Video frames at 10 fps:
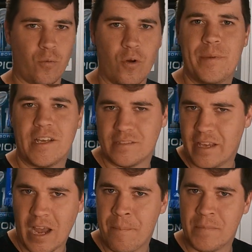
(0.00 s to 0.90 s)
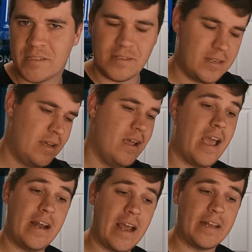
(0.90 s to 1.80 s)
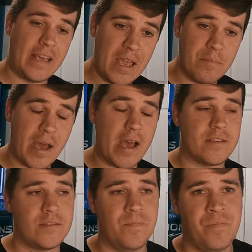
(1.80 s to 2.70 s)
War because I missed it and I had Game Pass.